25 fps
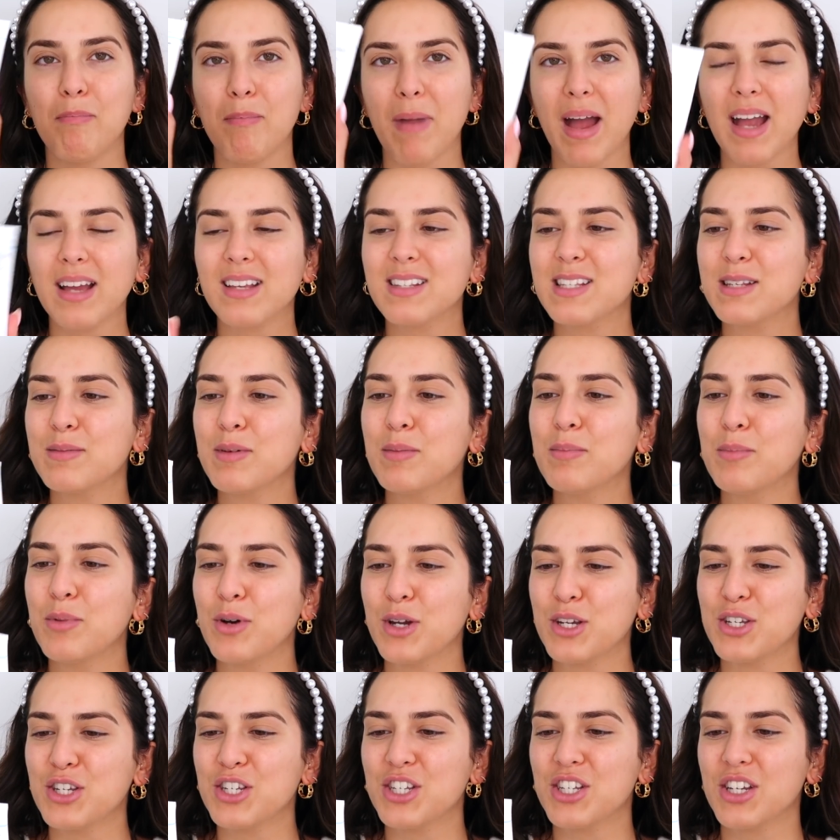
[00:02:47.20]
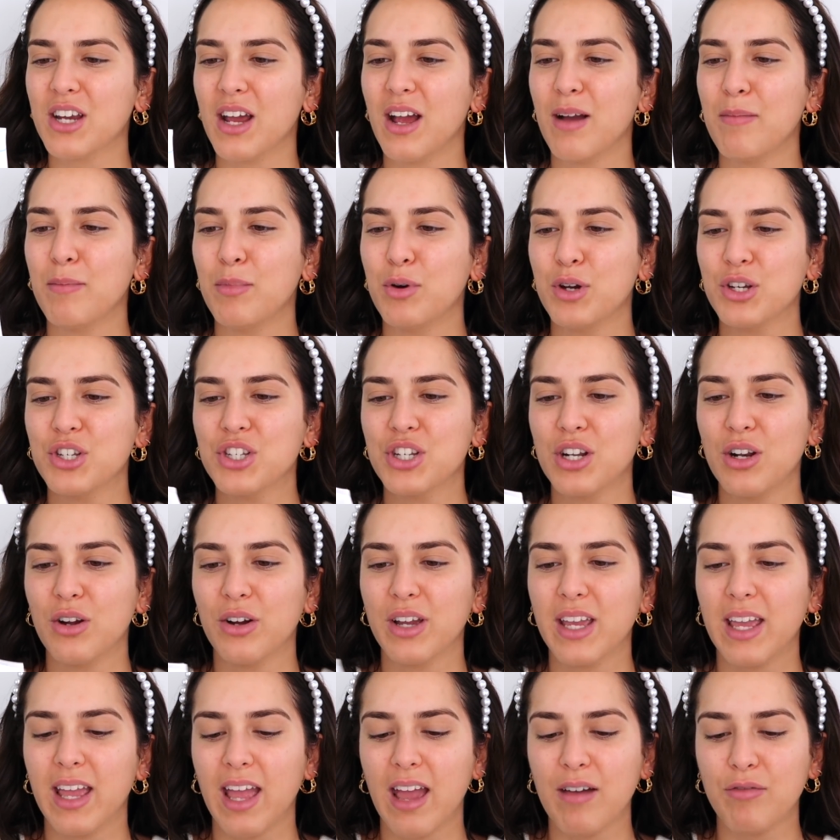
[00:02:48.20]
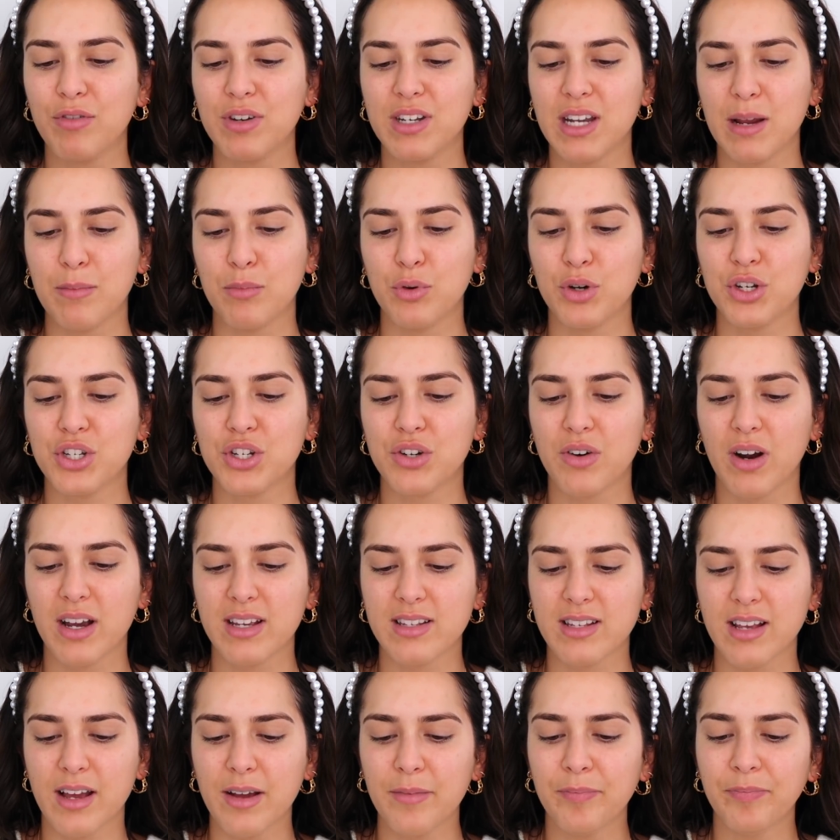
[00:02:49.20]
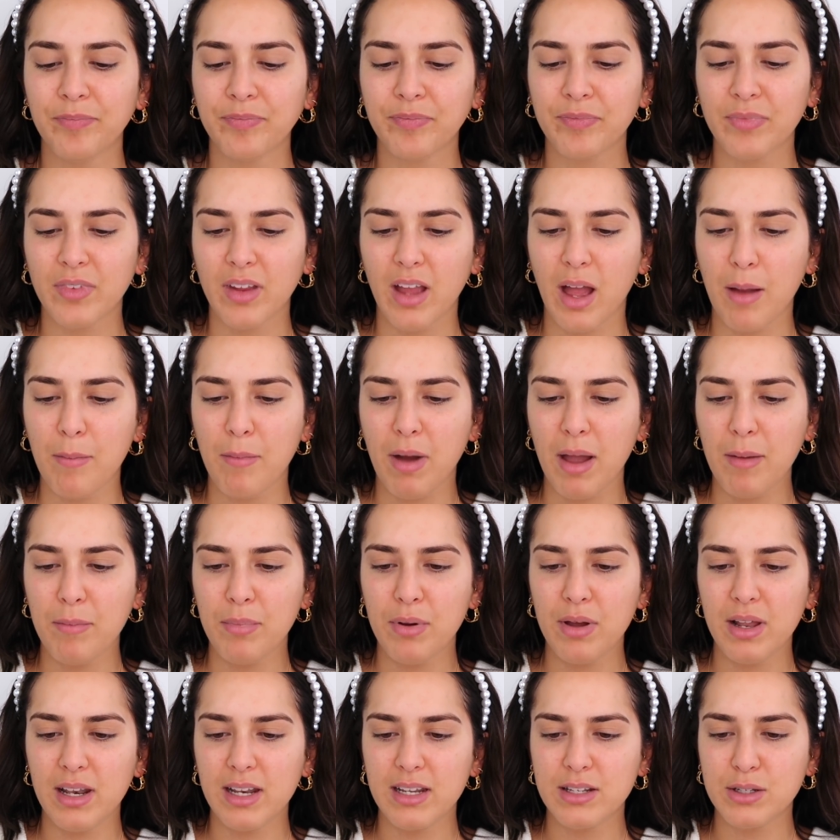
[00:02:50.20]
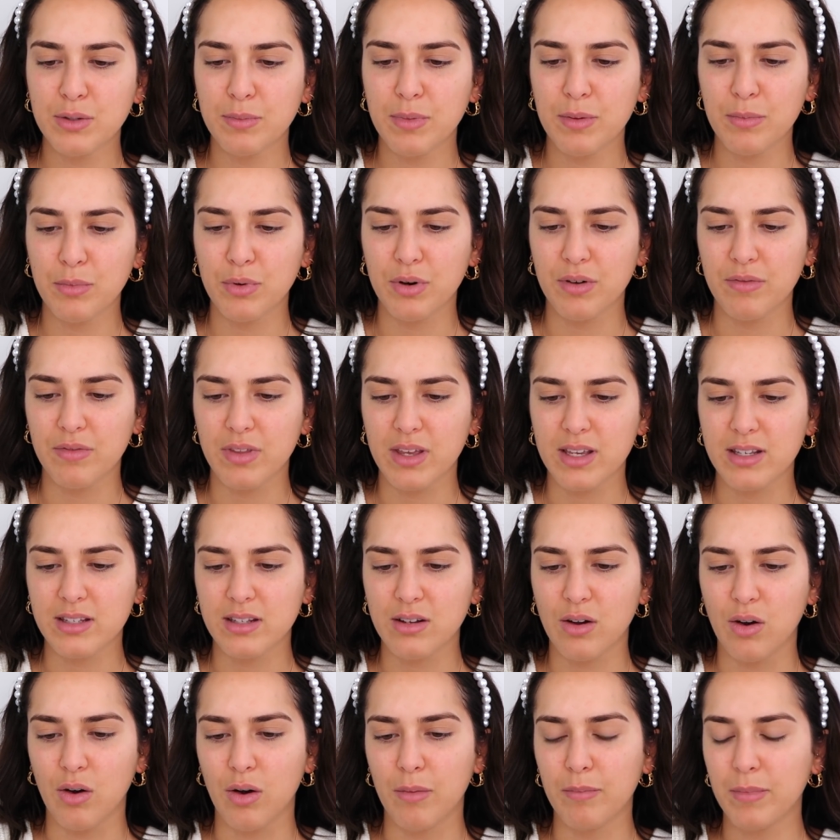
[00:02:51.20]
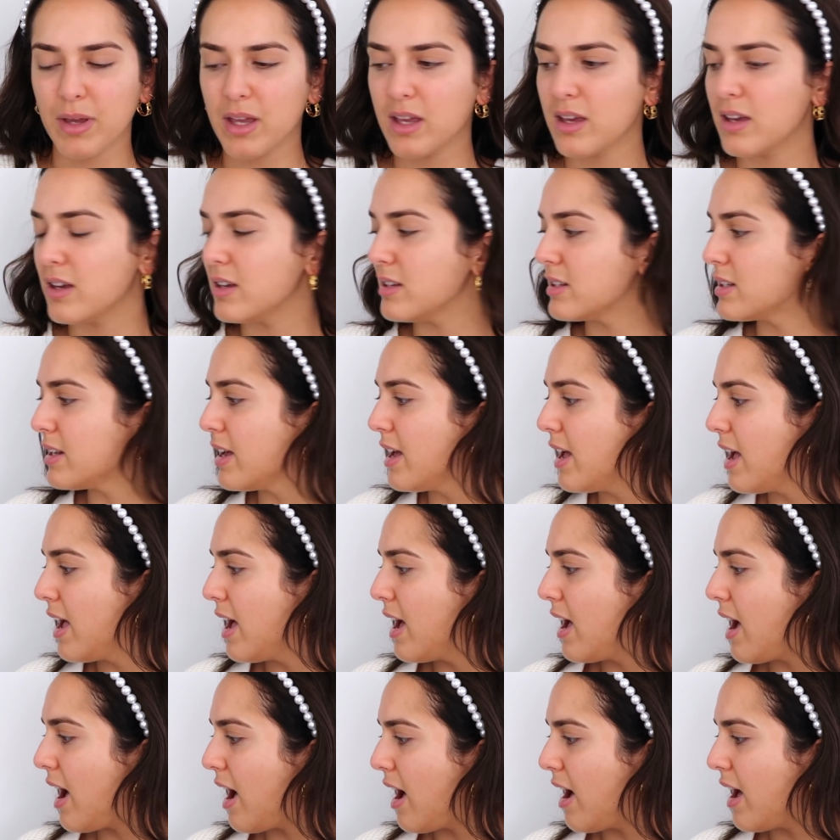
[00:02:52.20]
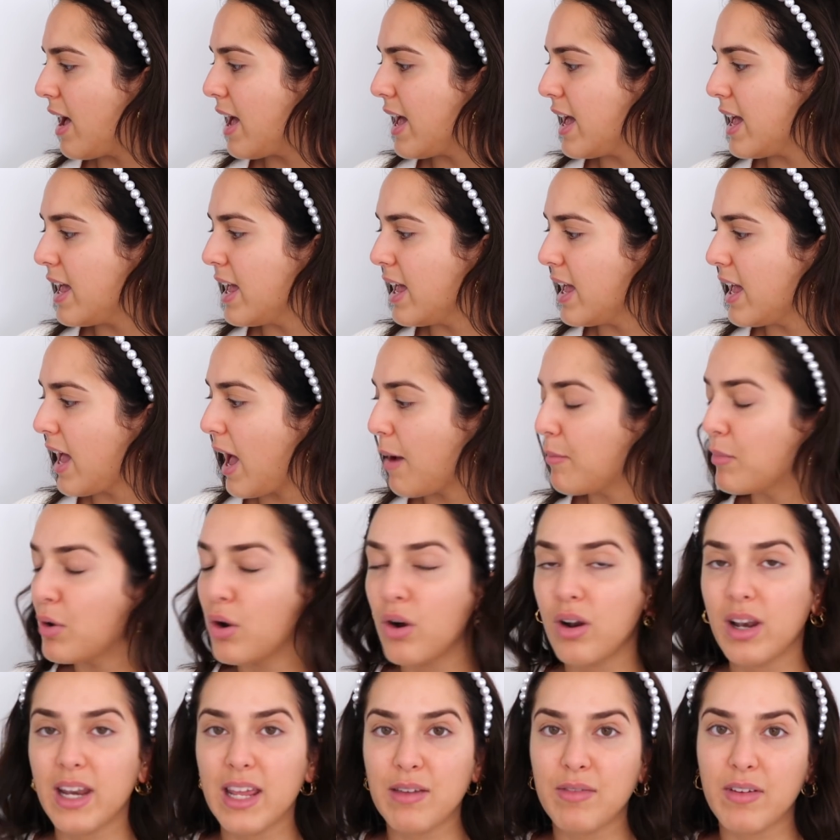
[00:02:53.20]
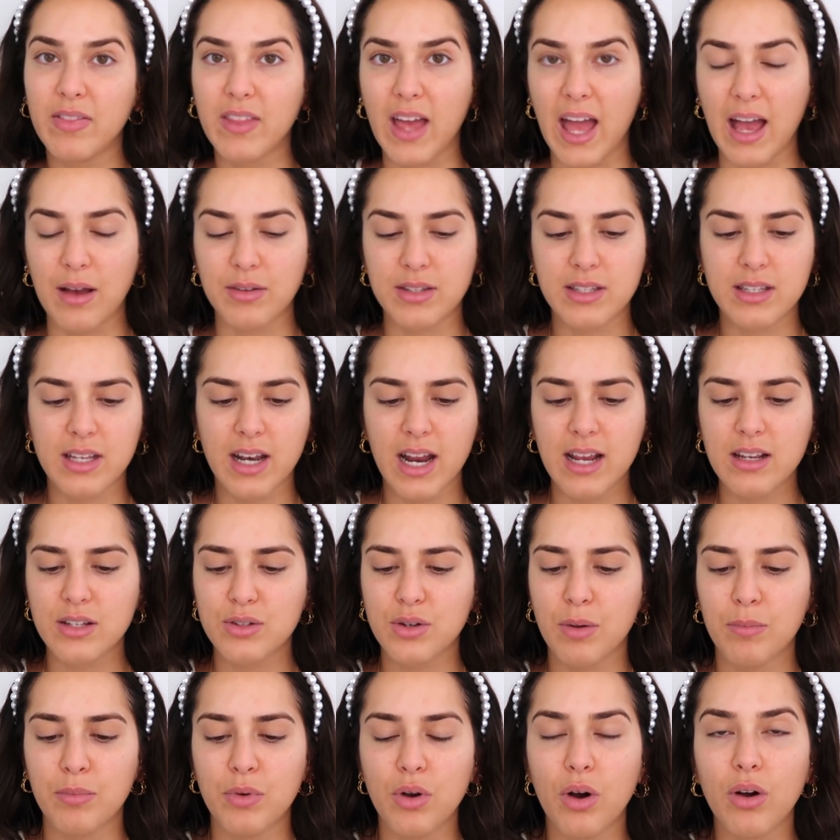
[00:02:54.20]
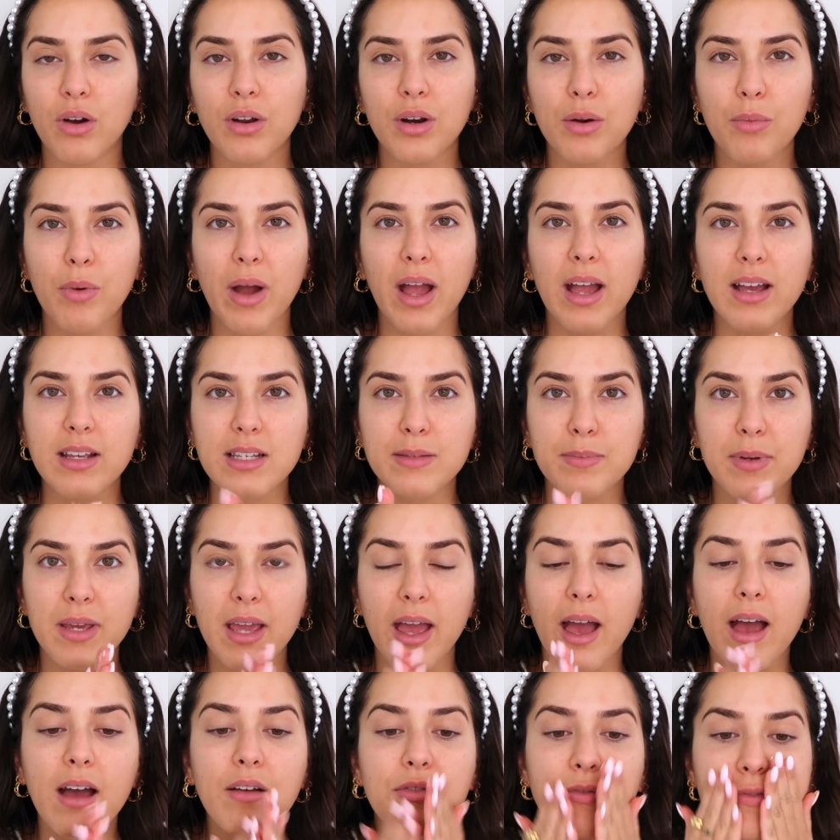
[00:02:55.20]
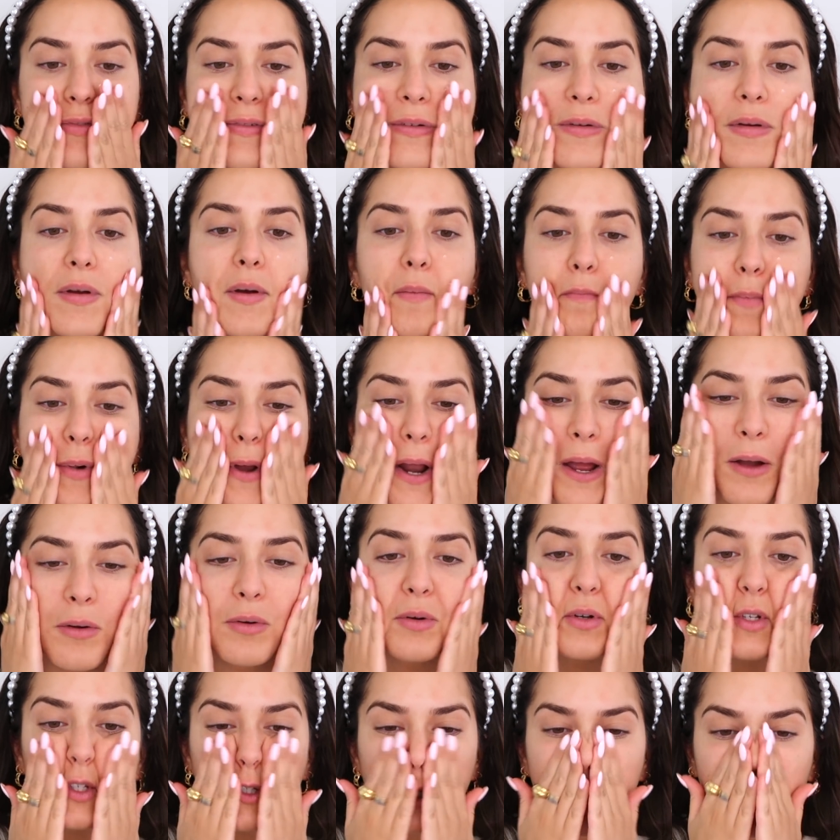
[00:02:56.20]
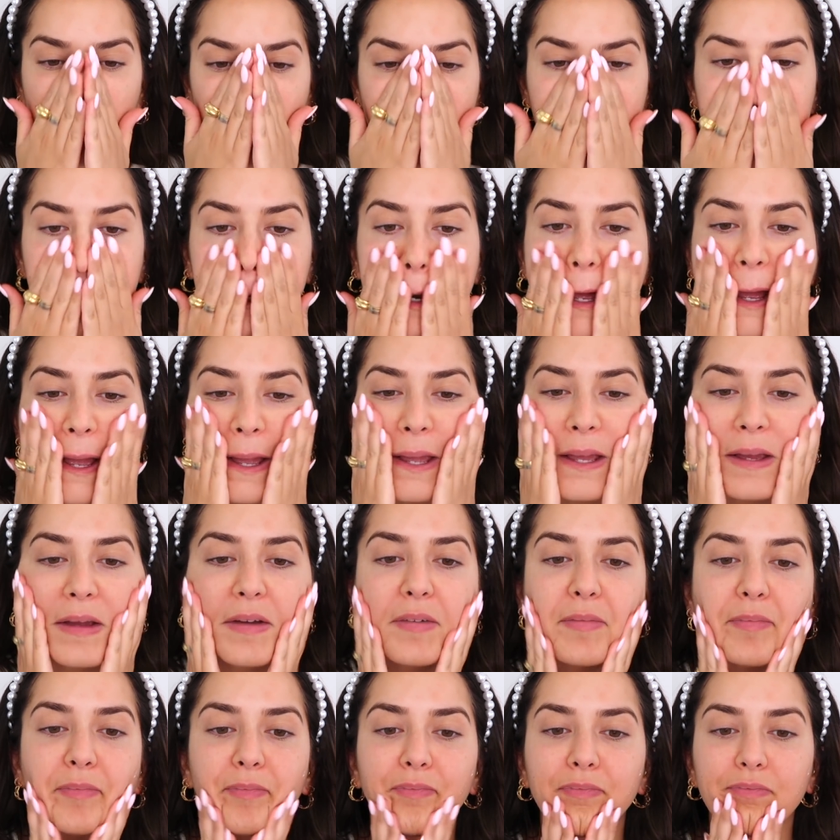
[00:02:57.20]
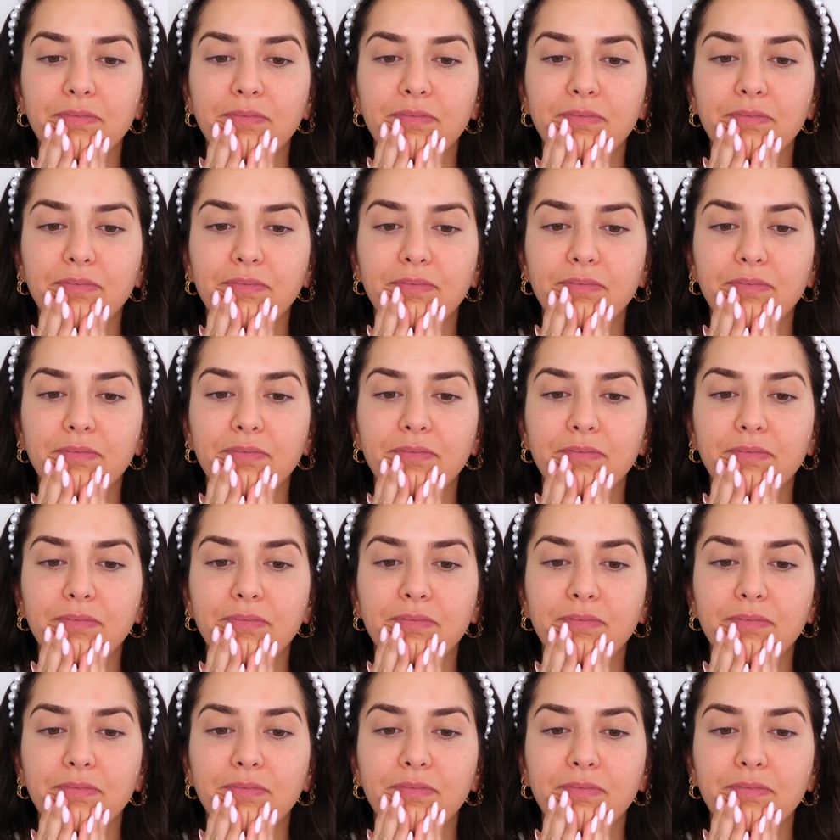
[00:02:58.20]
Maximum Moisture, Moisture Locking Everyday Moisturizer. I might put a little bit more of this on because I am not leaving the house today, so I'm not going to wear S P F. But I also feel like